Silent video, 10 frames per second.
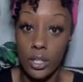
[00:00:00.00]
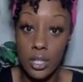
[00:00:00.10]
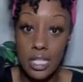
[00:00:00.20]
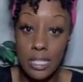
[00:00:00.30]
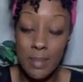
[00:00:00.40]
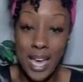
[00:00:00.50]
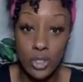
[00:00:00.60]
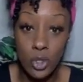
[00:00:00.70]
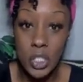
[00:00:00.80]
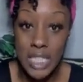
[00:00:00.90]
It's about
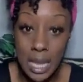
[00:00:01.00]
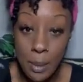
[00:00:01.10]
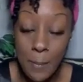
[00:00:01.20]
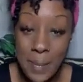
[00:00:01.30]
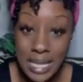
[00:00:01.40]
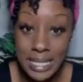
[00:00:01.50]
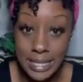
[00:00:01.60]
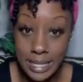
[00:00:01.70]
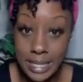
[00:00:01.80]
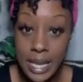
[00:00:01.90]
your
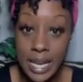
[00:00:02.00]
stability.